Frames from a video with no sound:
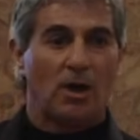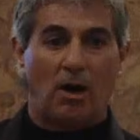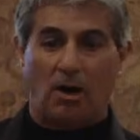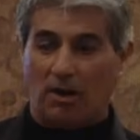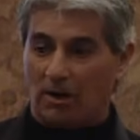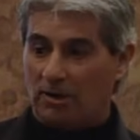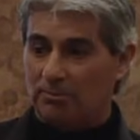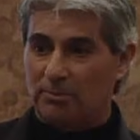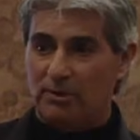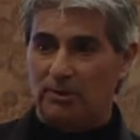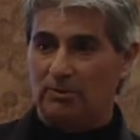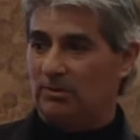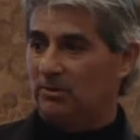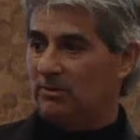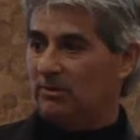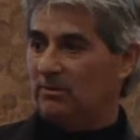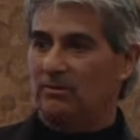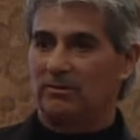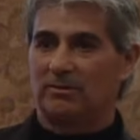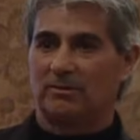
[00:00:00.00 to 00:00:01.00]
our
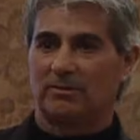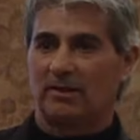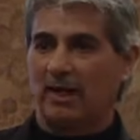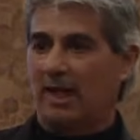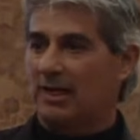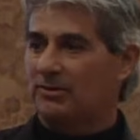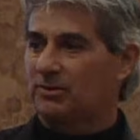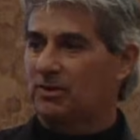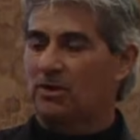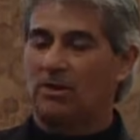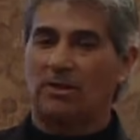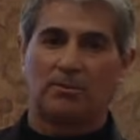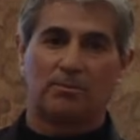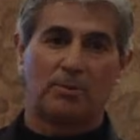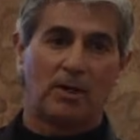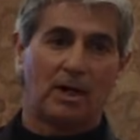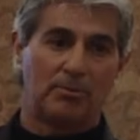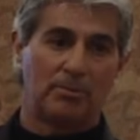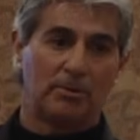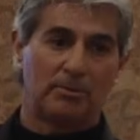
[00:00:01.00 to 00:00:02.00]
bugle has called
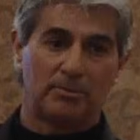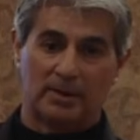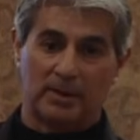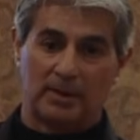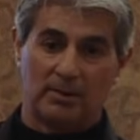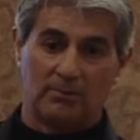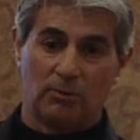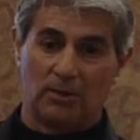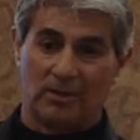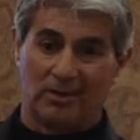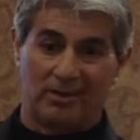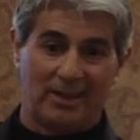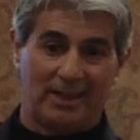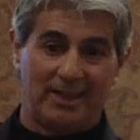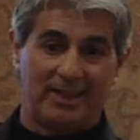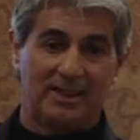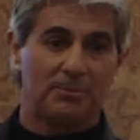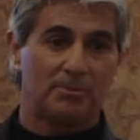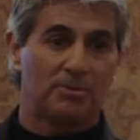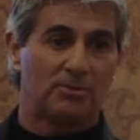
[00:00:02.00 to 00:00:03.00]
probably,
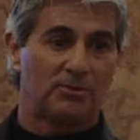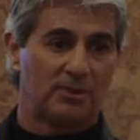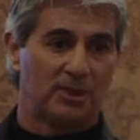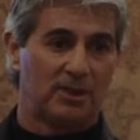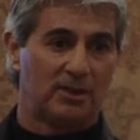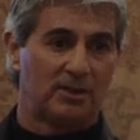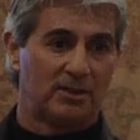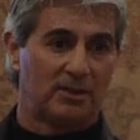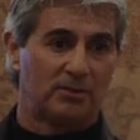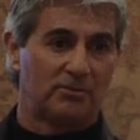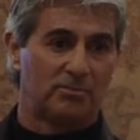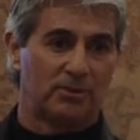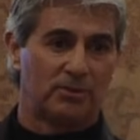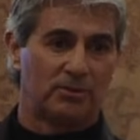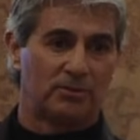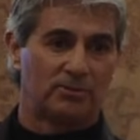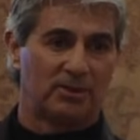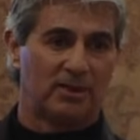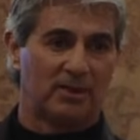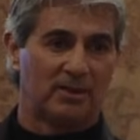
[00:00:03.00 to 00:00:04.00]
90% of these
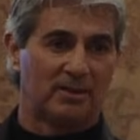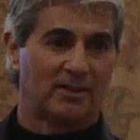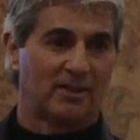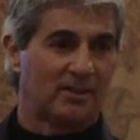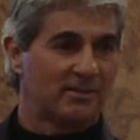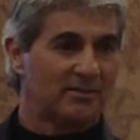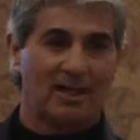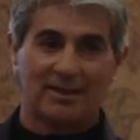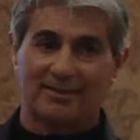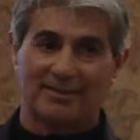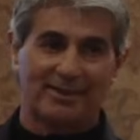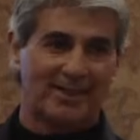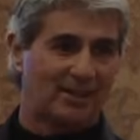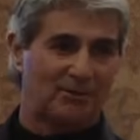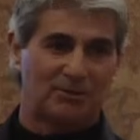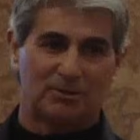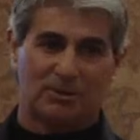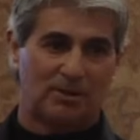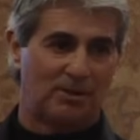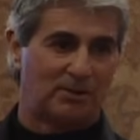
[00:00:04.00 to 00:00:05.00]
bulls in. It's not the
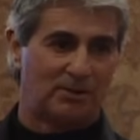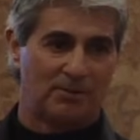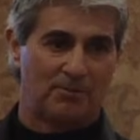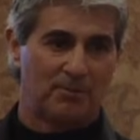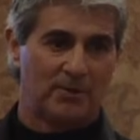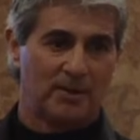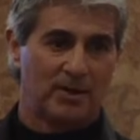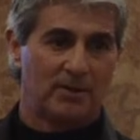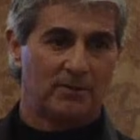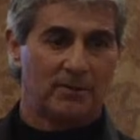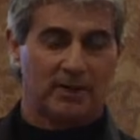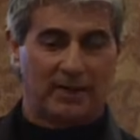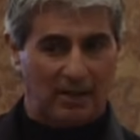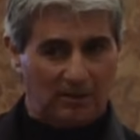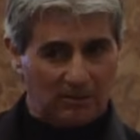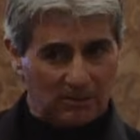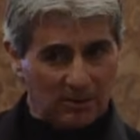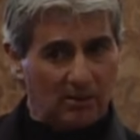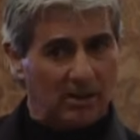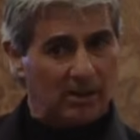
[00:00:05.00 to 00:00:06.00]
cow call. The
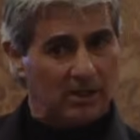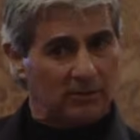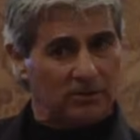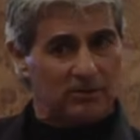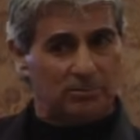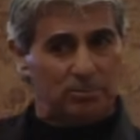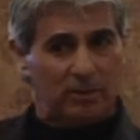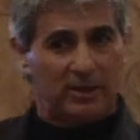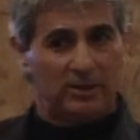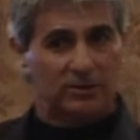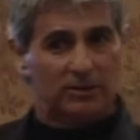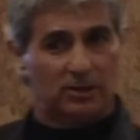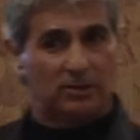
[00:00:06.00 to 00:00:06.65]
cow call has its place,